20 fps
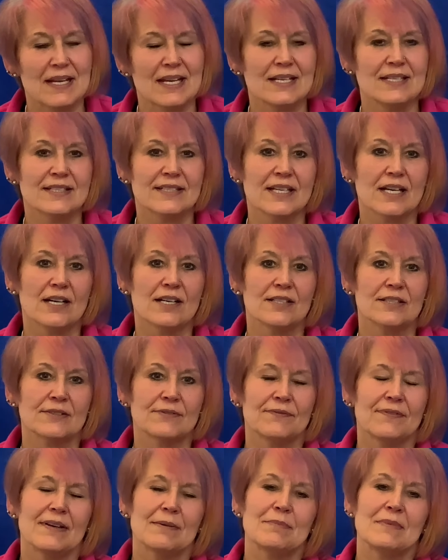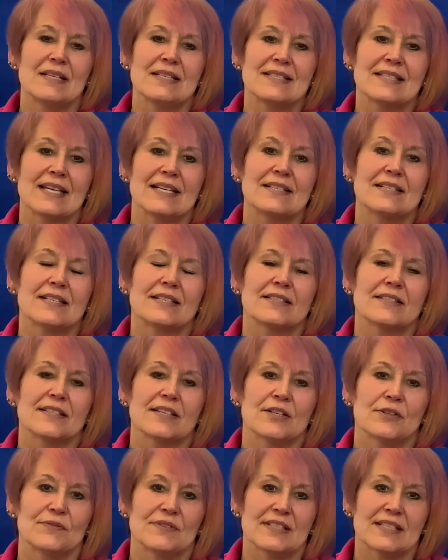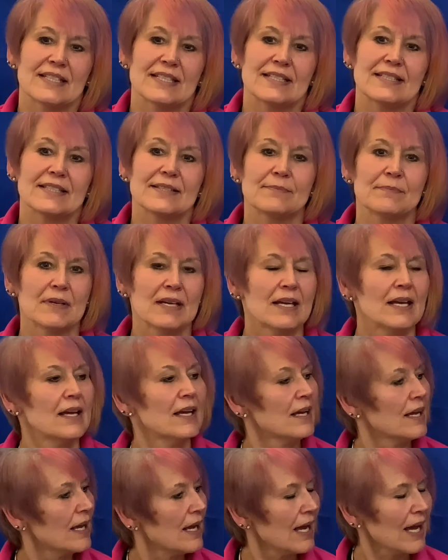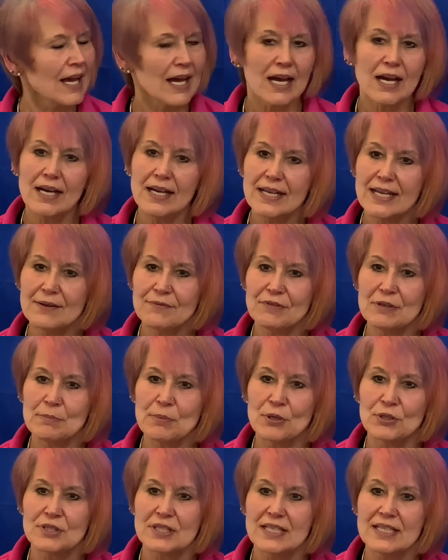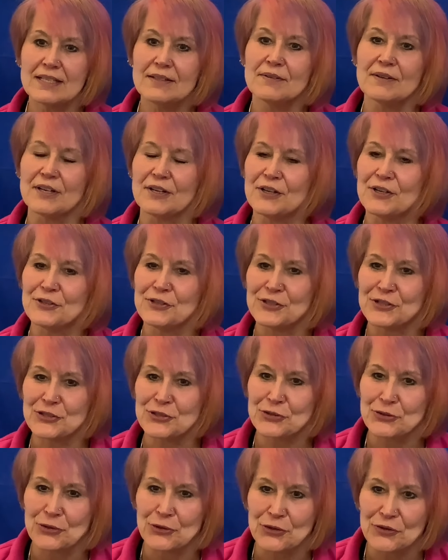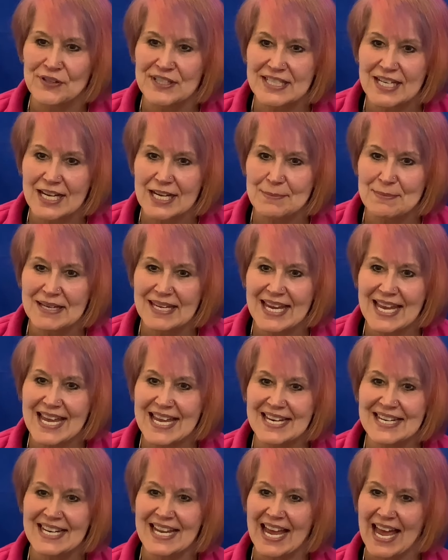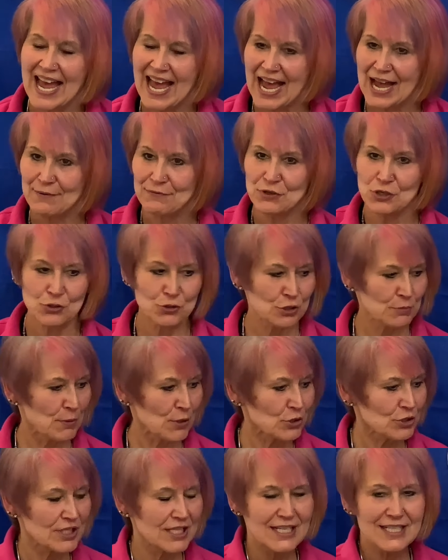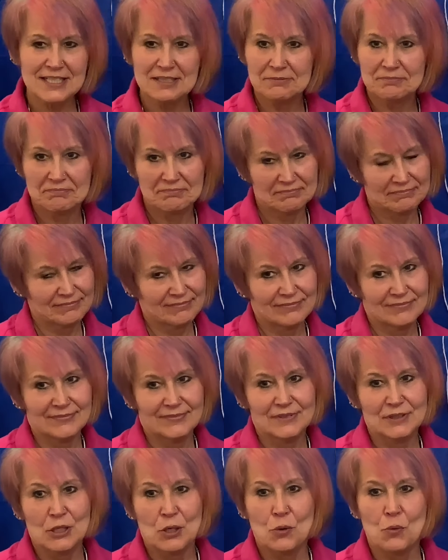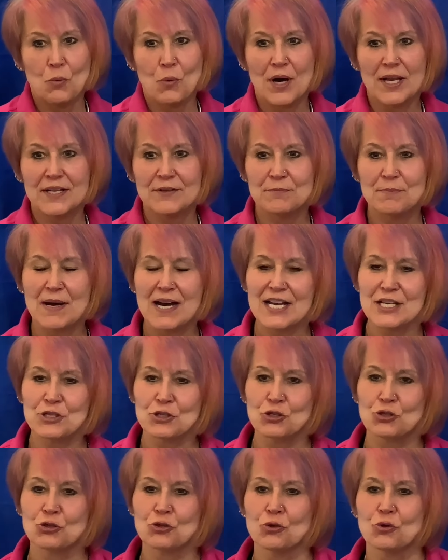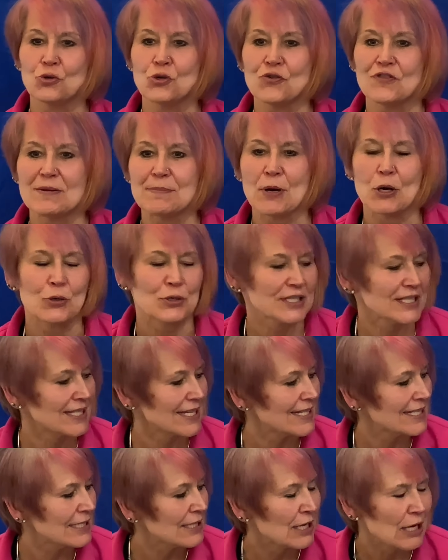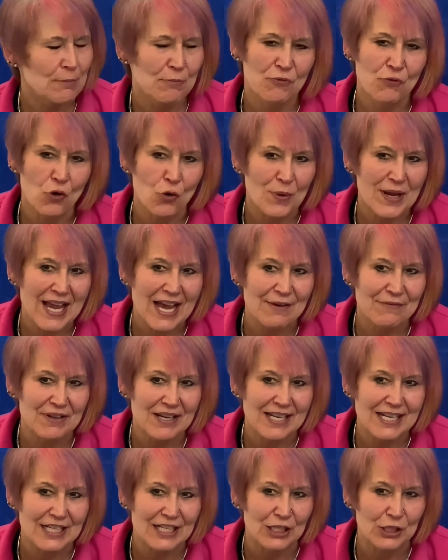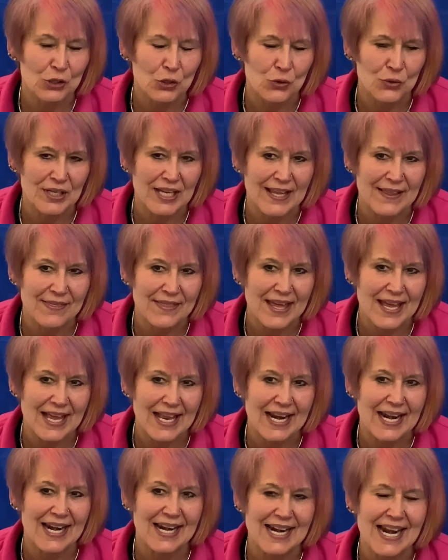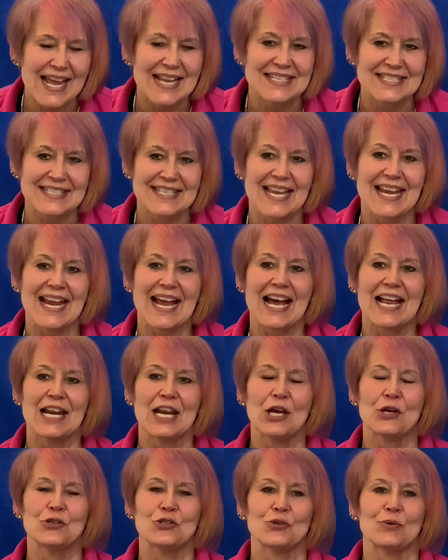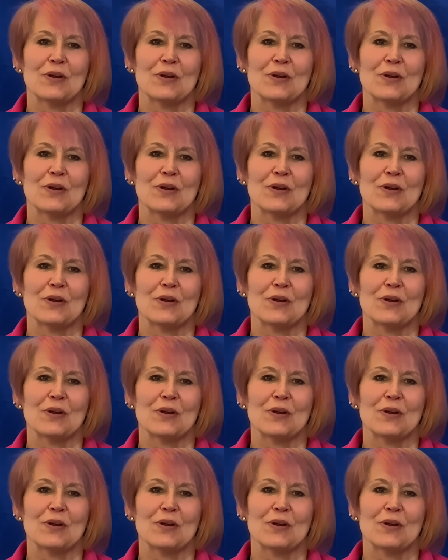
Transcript: East Herts Family Centre Services. Hi everybody, story time again. Have you spotted one of my story boxes? Before we have a little look in there, let's say hello to